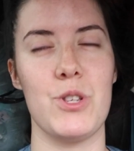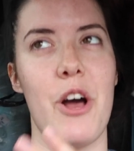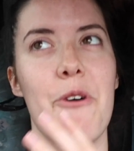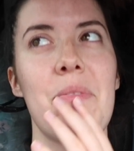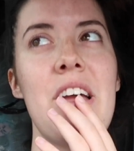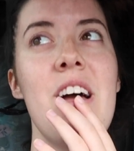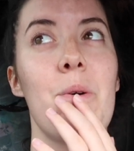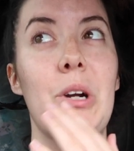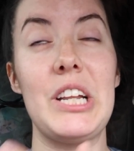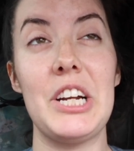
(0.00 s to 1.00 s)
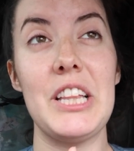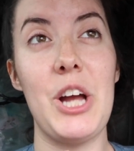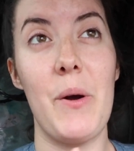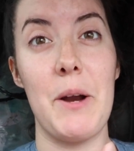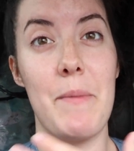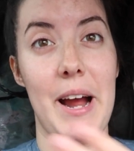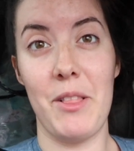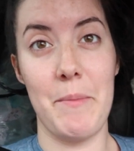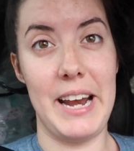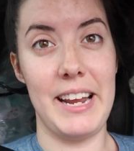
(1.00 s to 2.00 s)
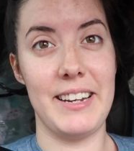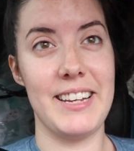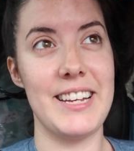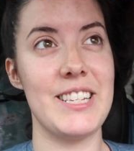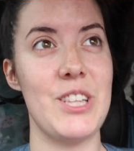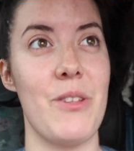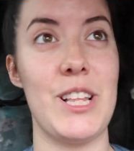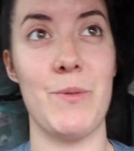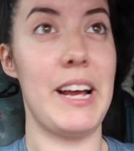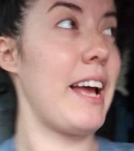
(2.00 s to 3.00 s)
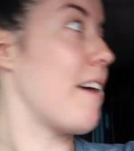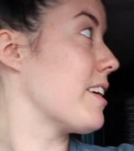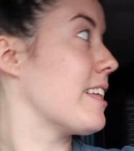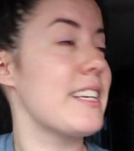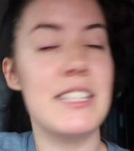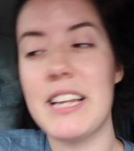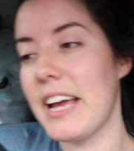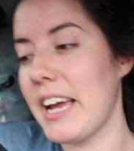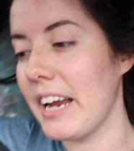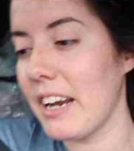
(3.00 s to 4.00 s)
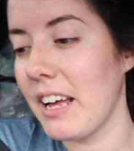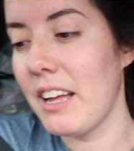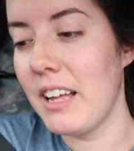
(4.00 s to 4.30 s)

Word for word: So we're literally going a mile a minute, so that's why everything is taking